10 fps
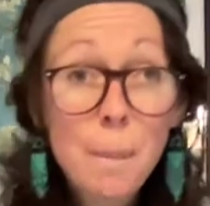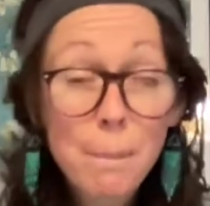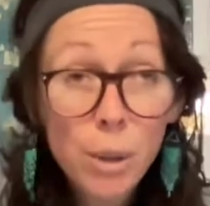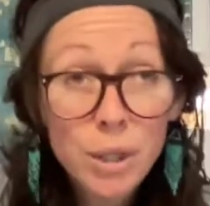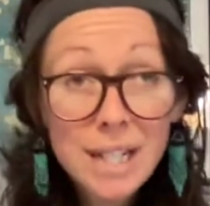
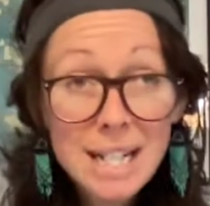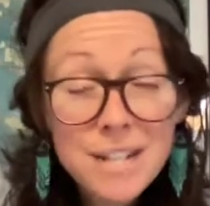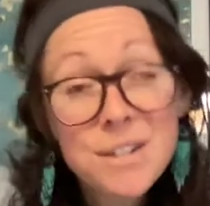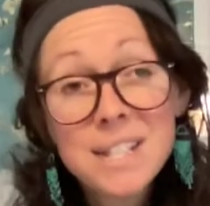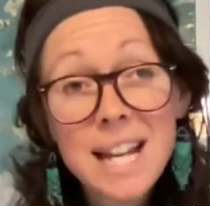put it in
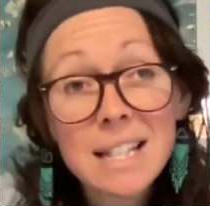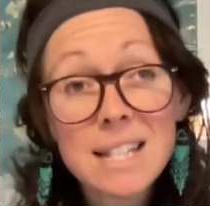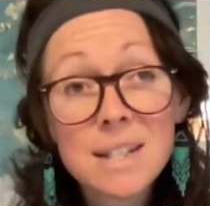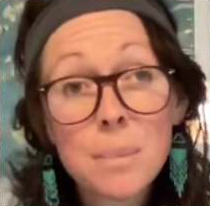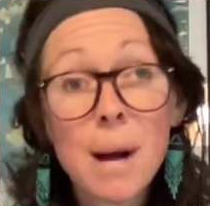your stainless
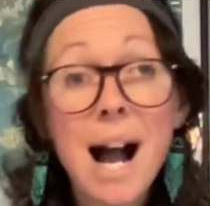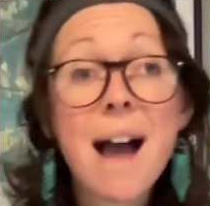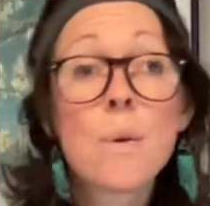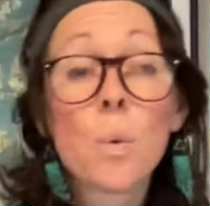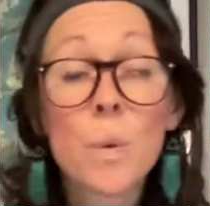steel
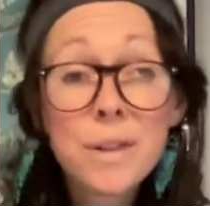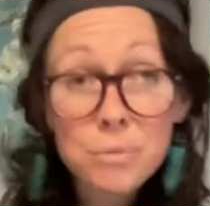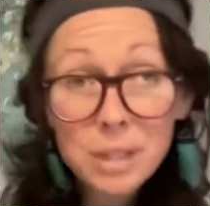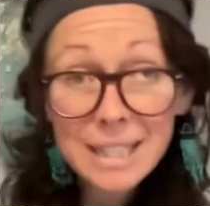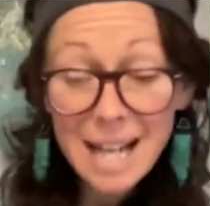pot with
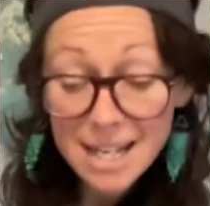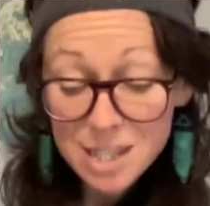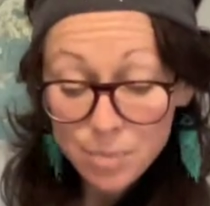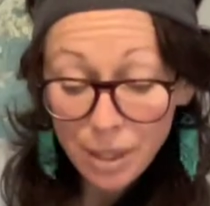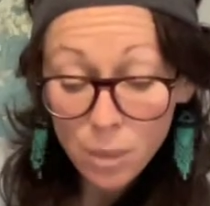really nice
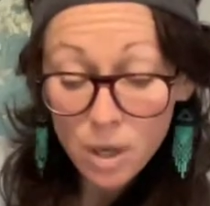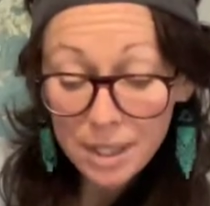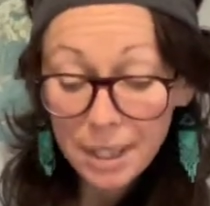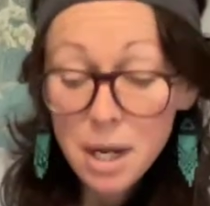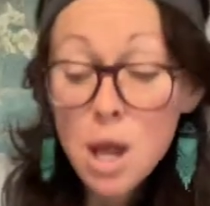spring
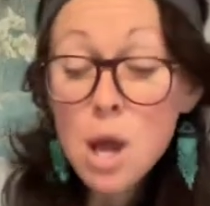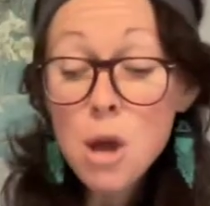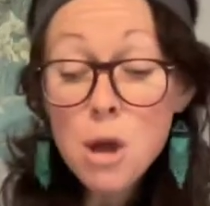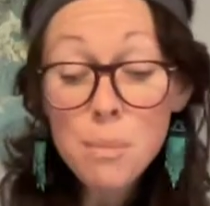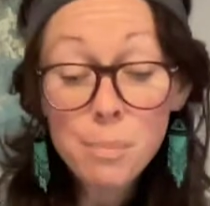water,
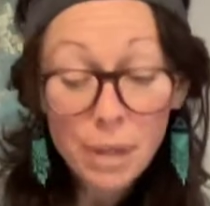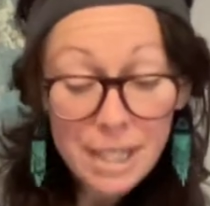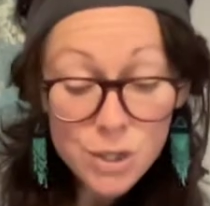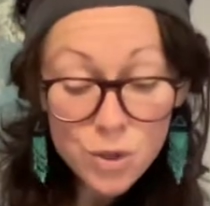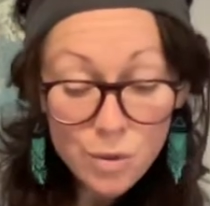bring
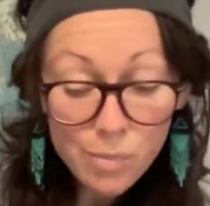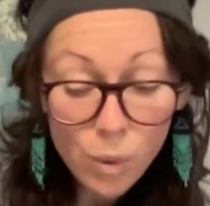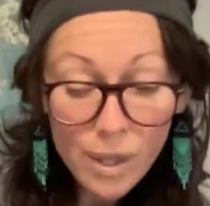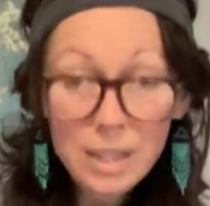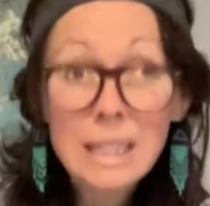it to a
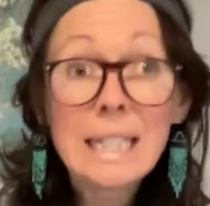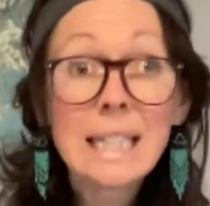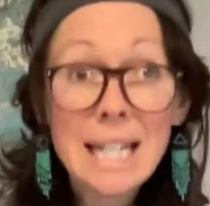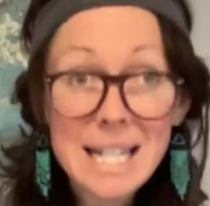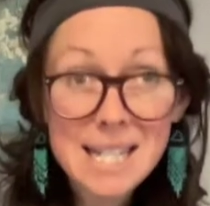boil,
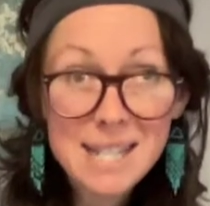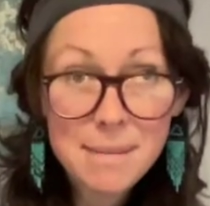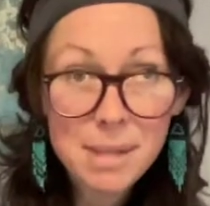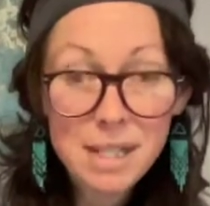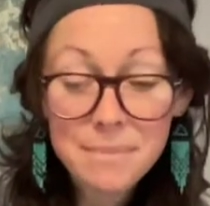let it
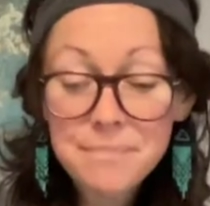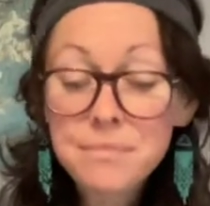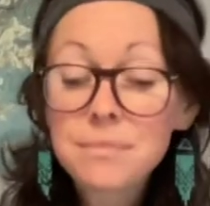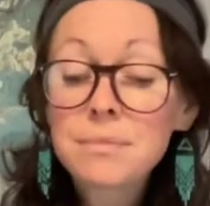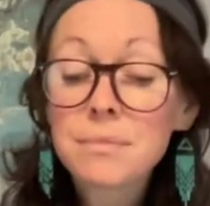simmer
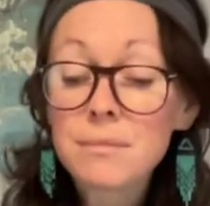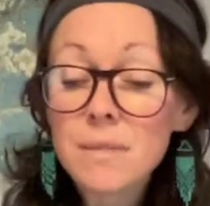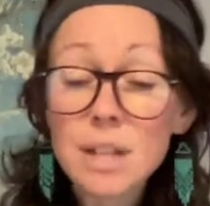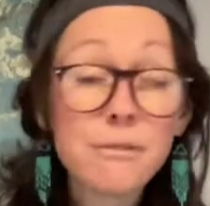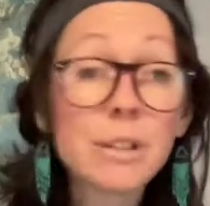
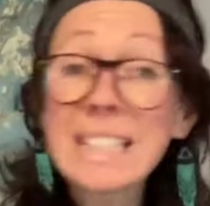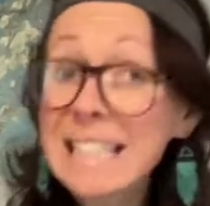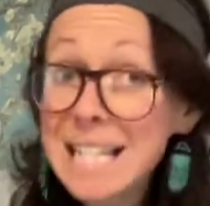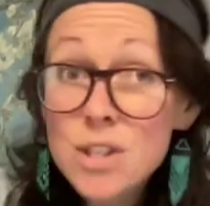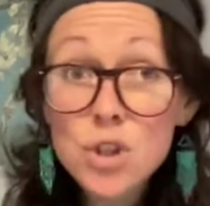for at
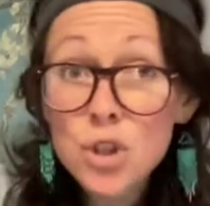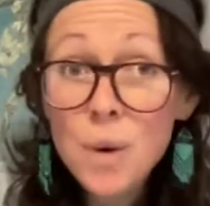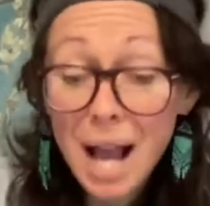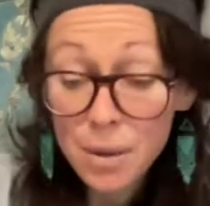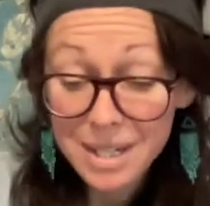least 2
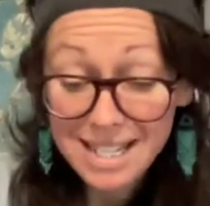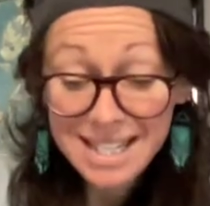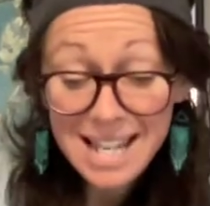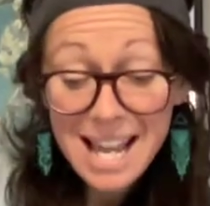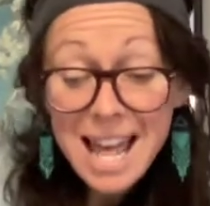
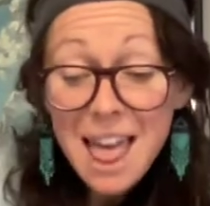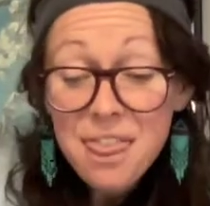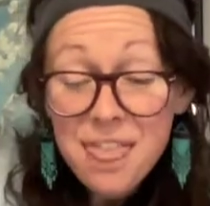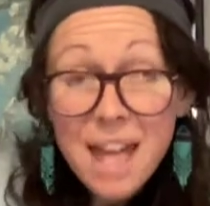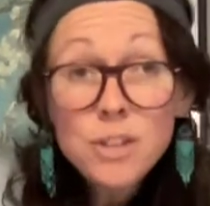hours,
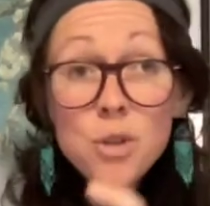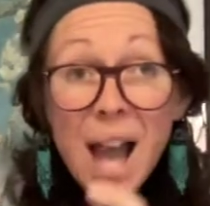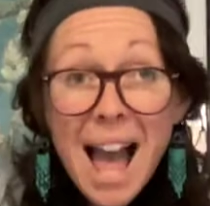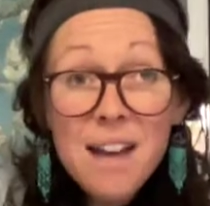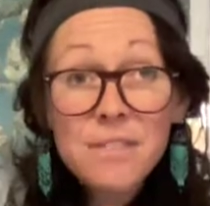and then you
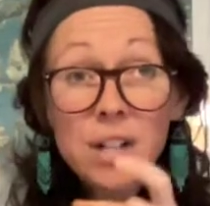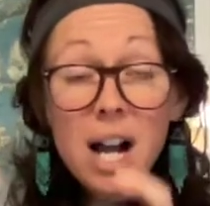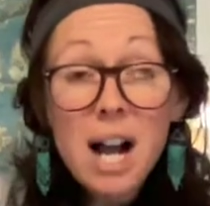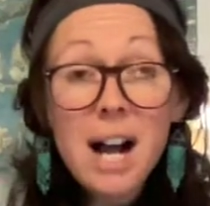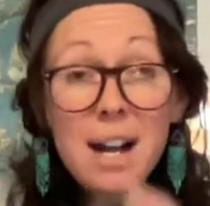have your
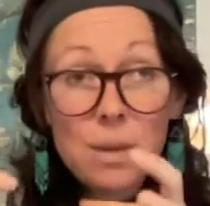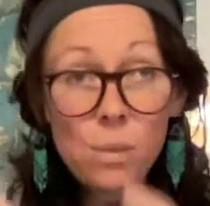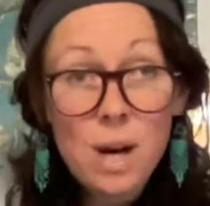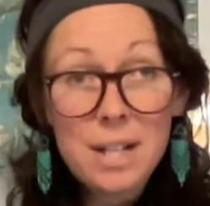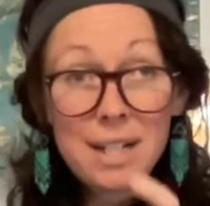hot
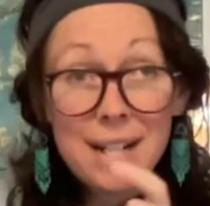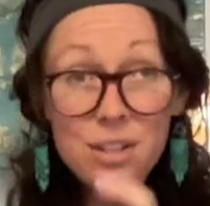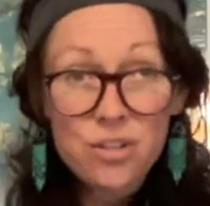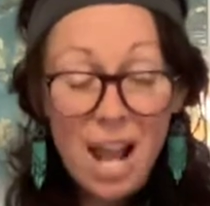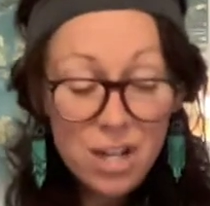water
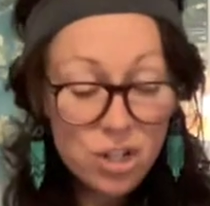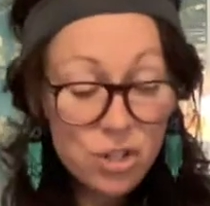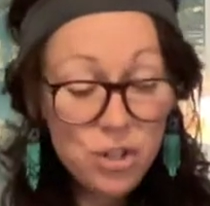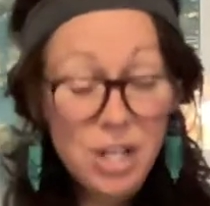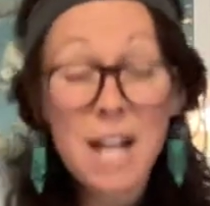extraction.
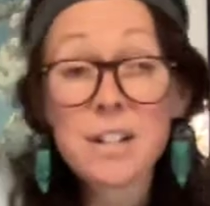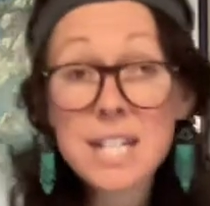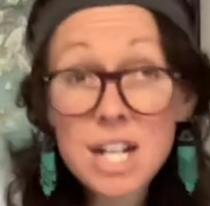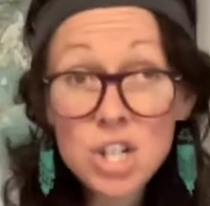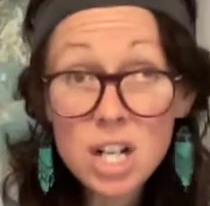So you got your
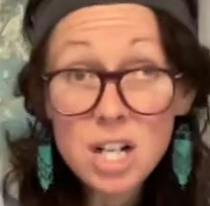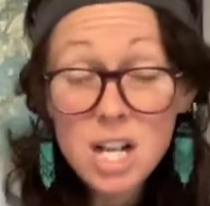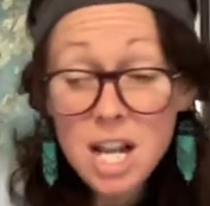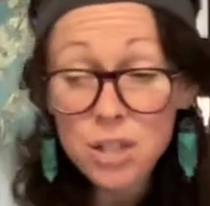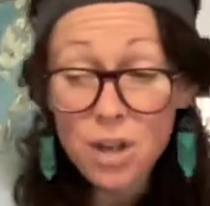tincture
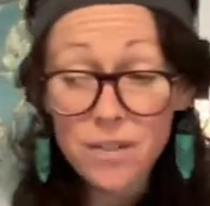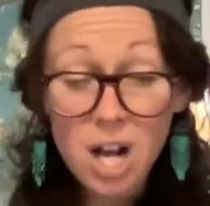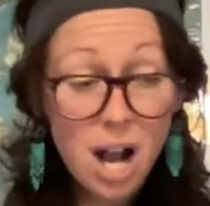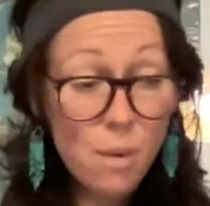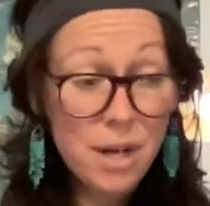and you have your
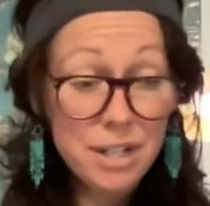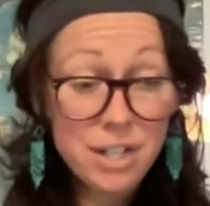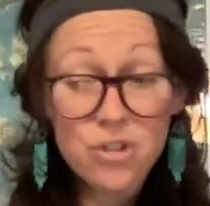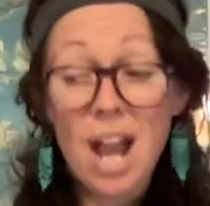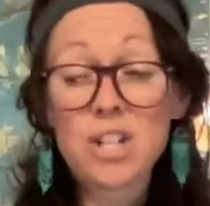hot water
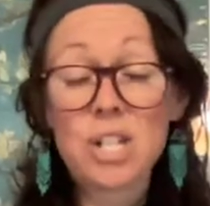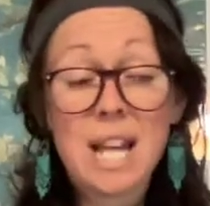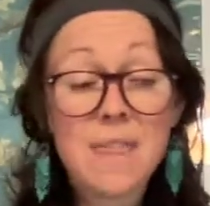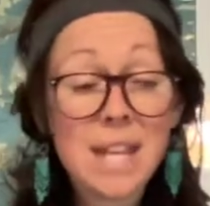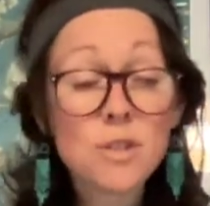extraction.
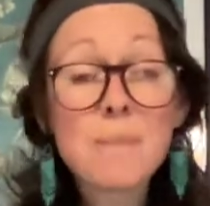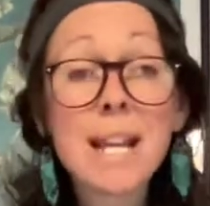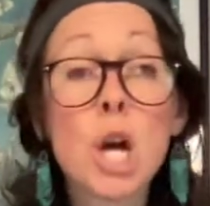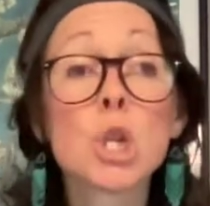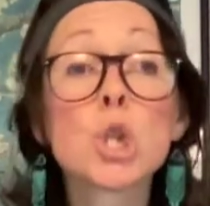And then to
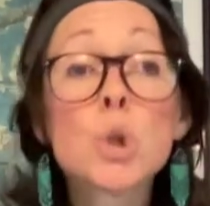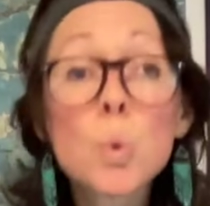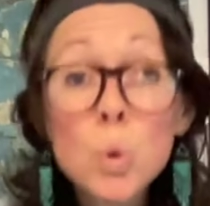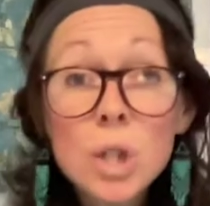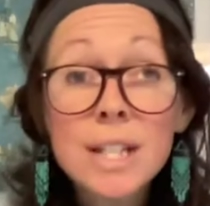make a
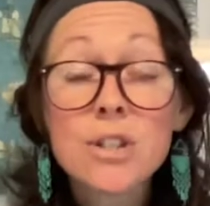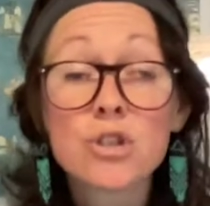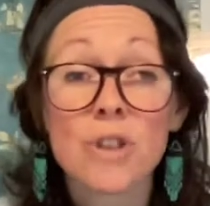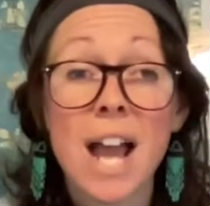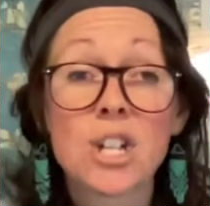dual
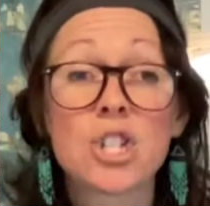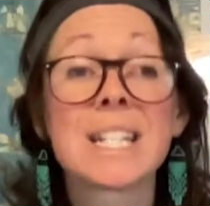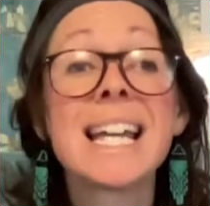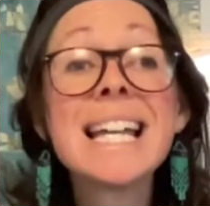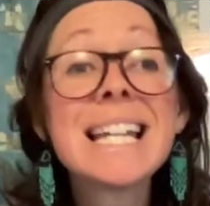
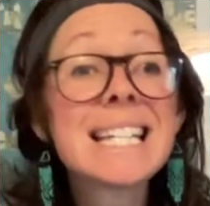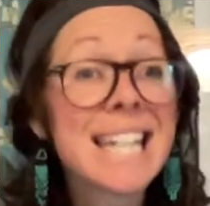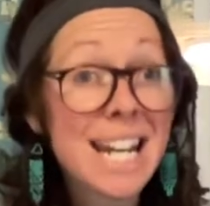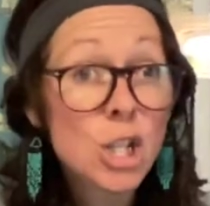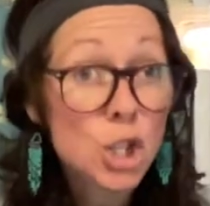extraction
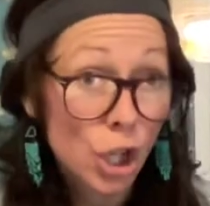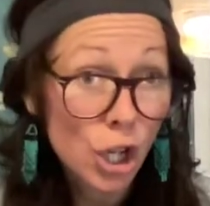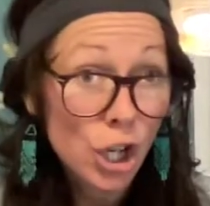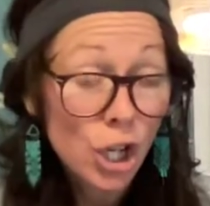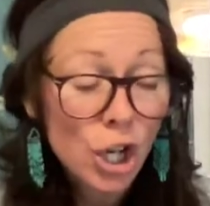
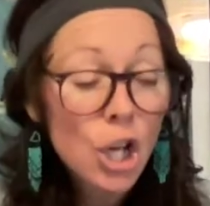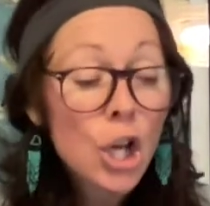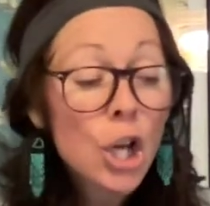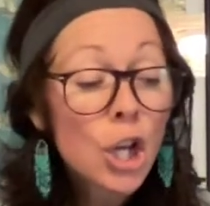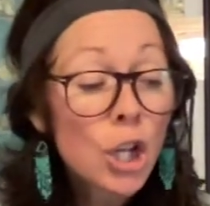tincture,
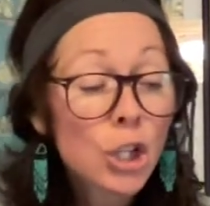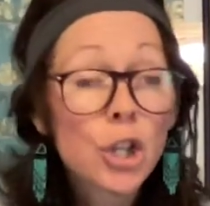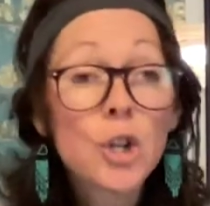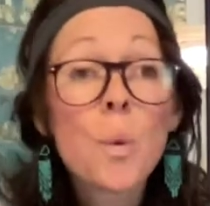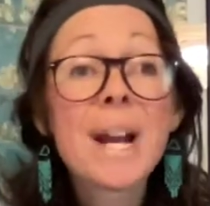you're
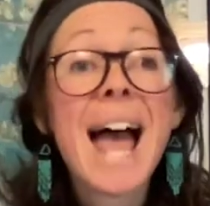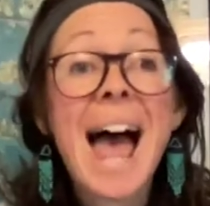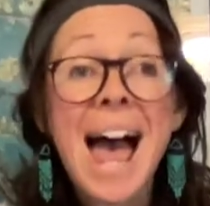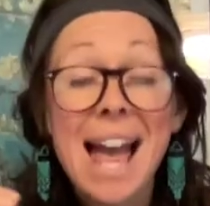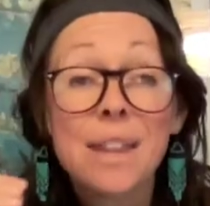going to want to
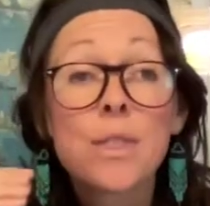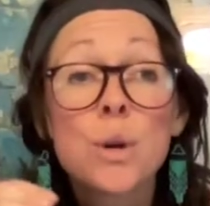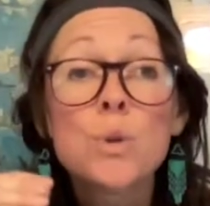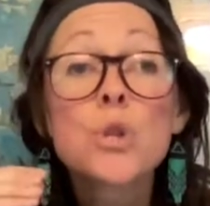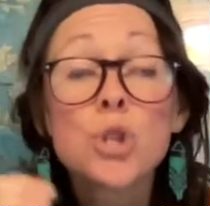add
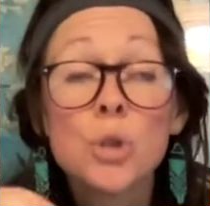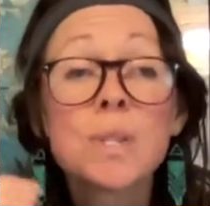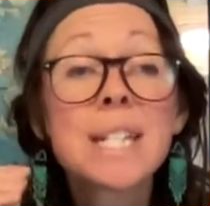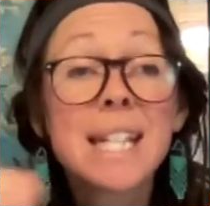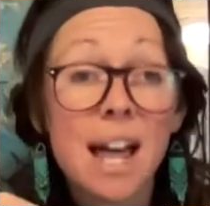those two
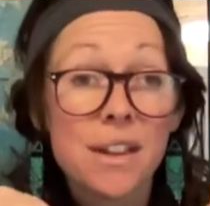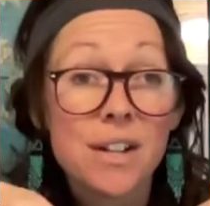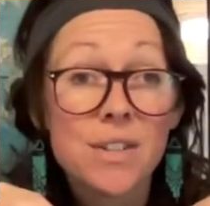together.